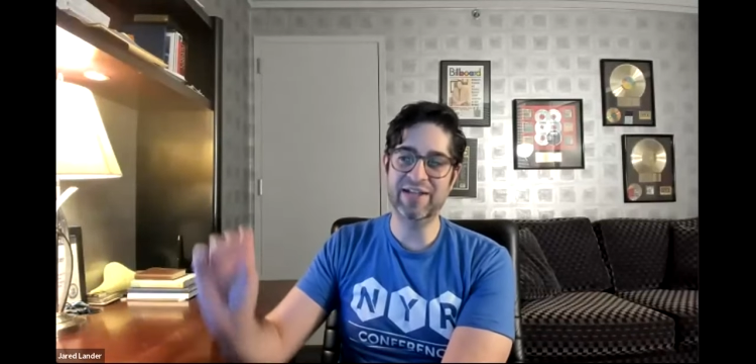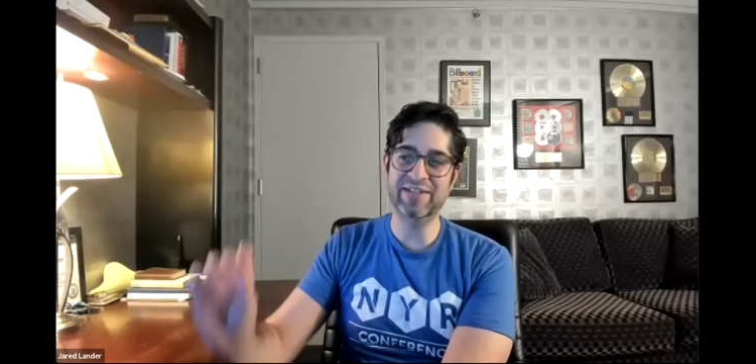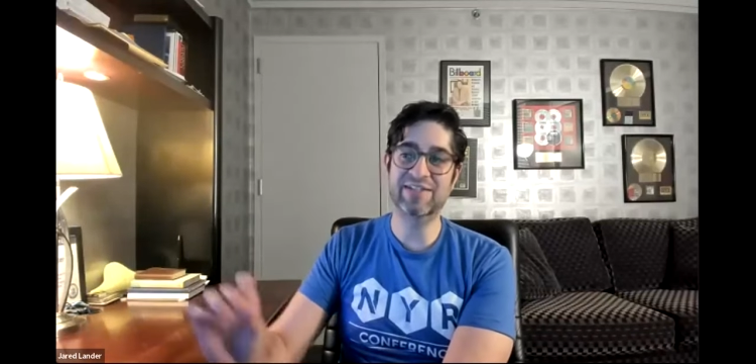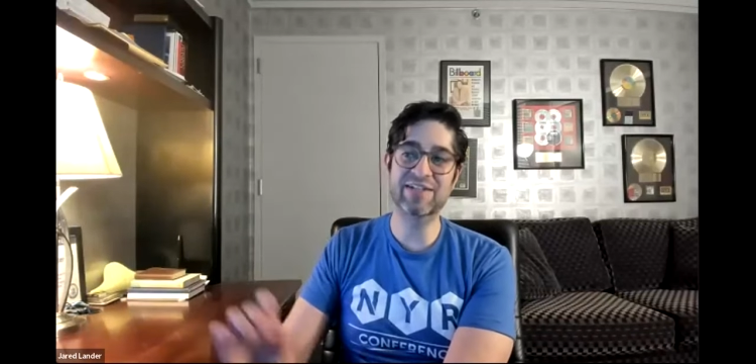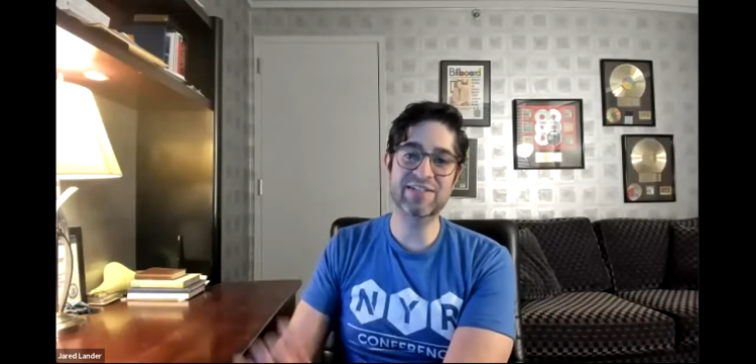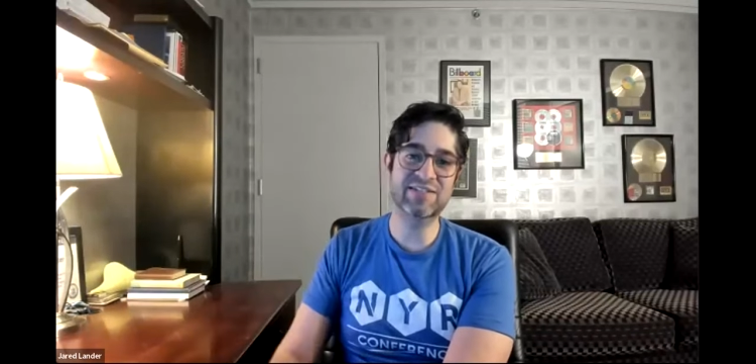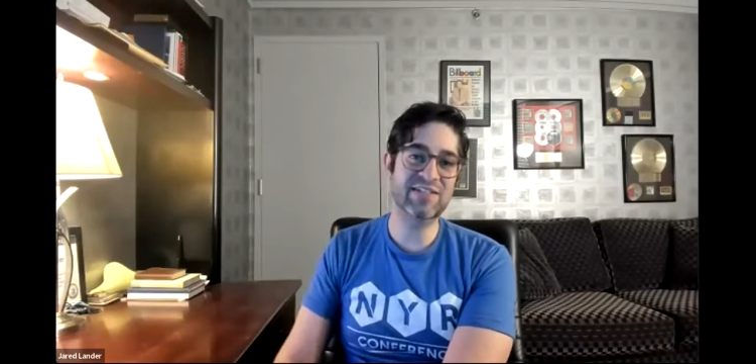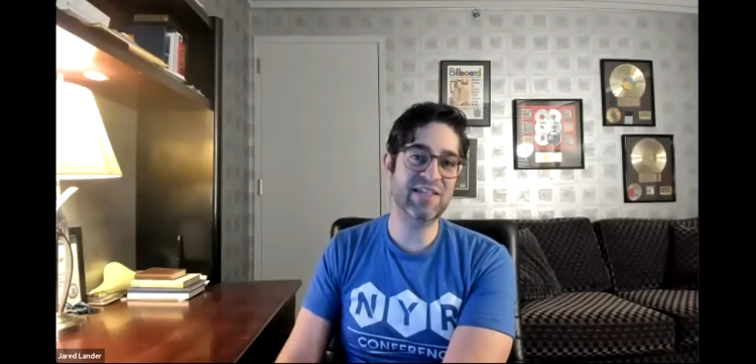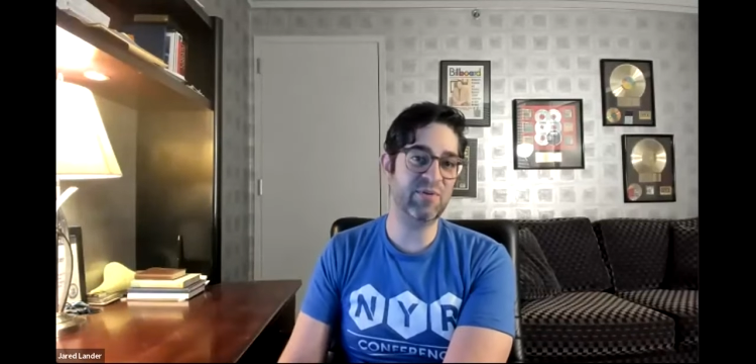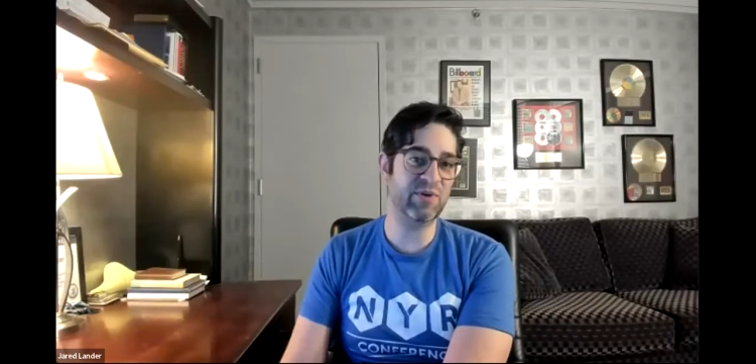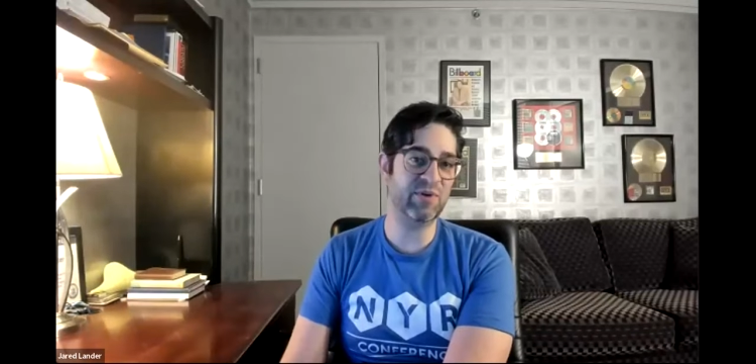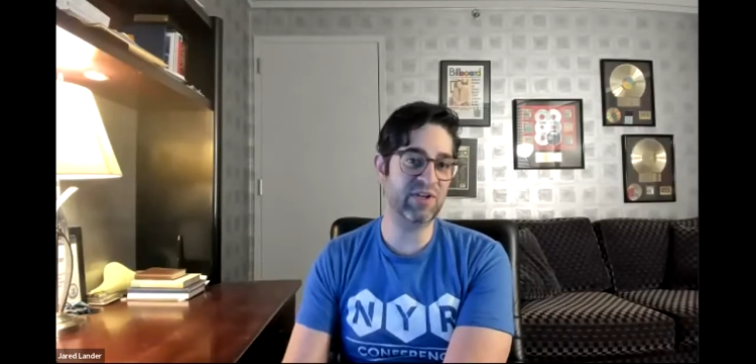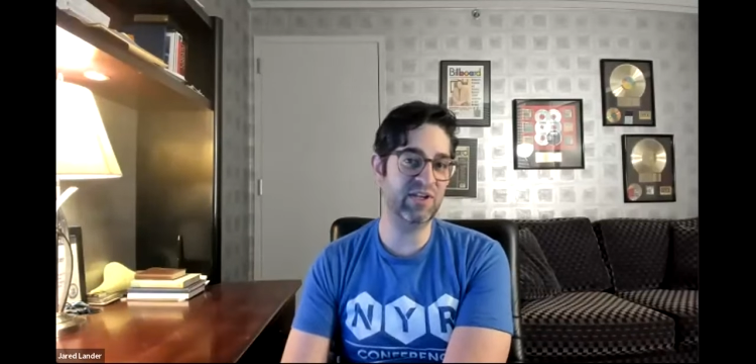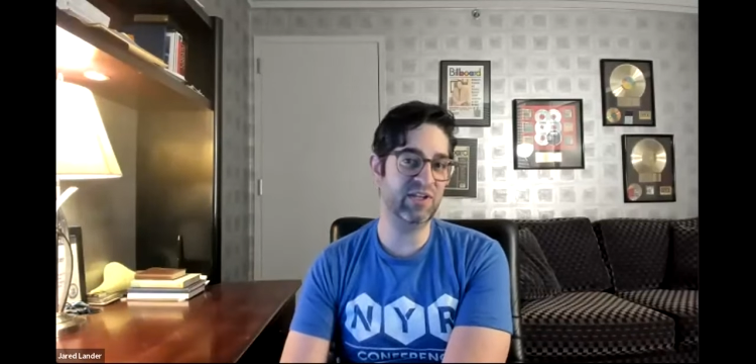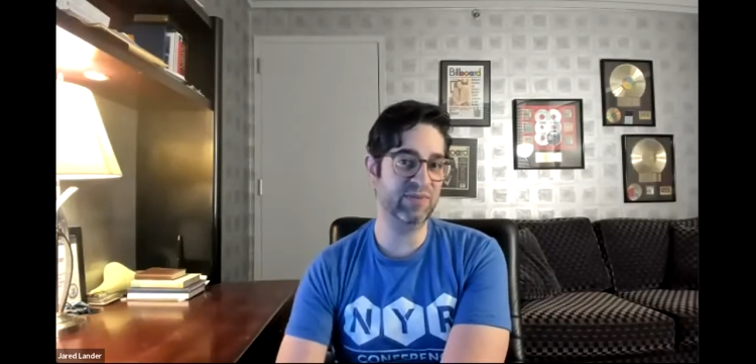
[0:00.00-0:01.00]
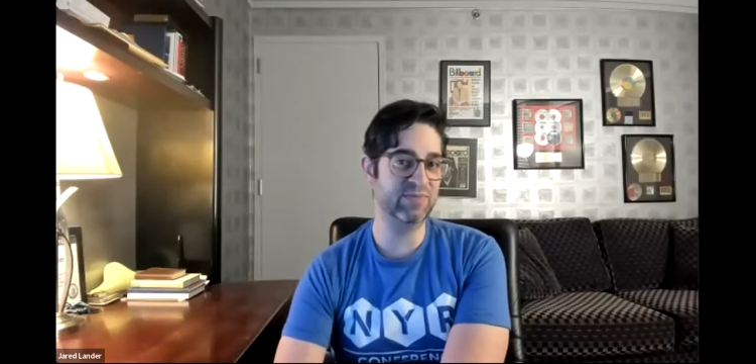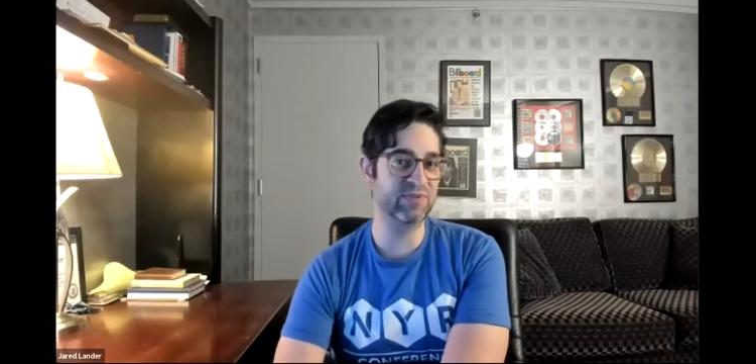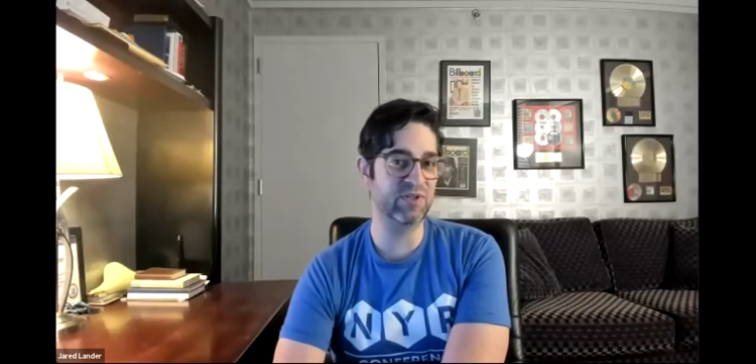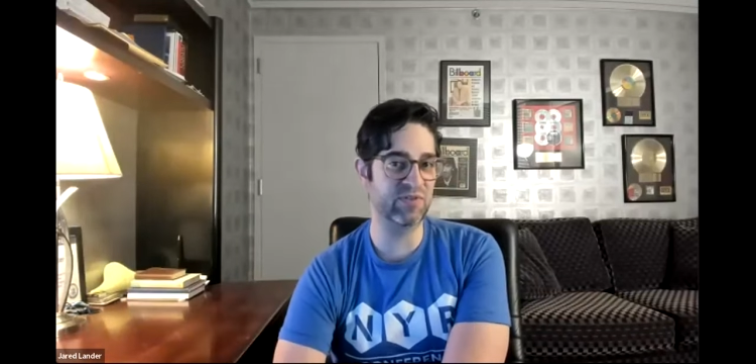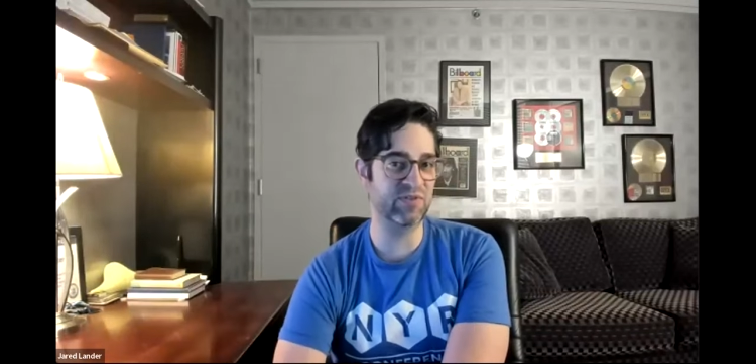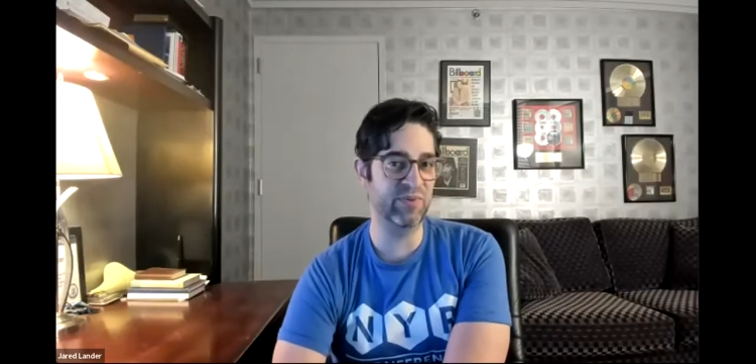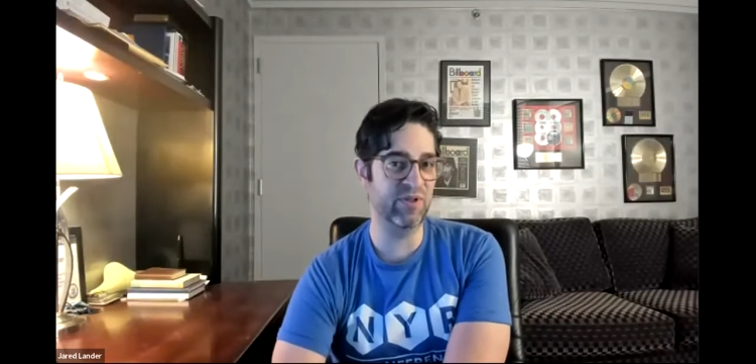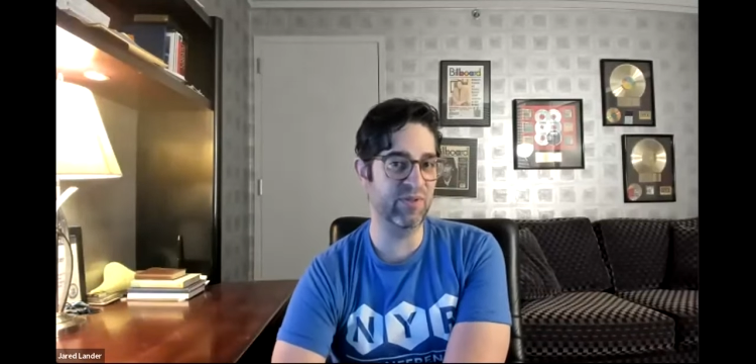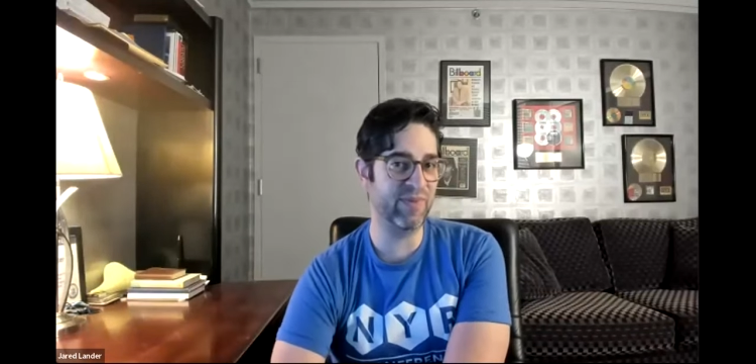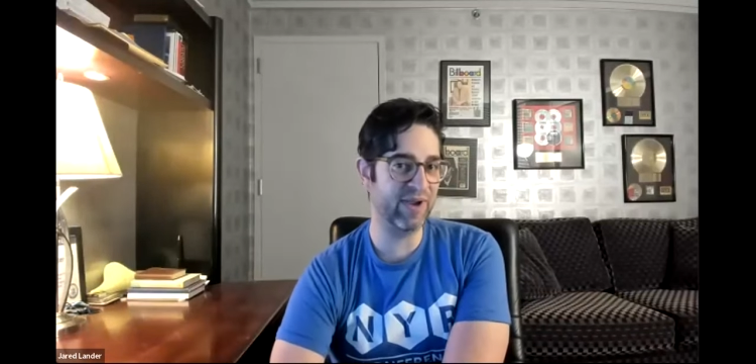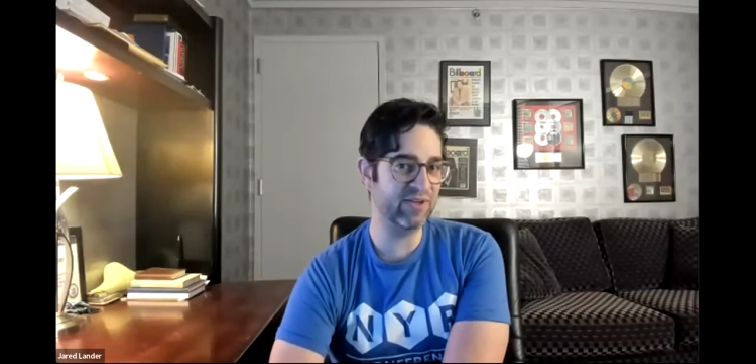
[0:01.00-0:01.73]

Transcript: I didn't see that working in observable.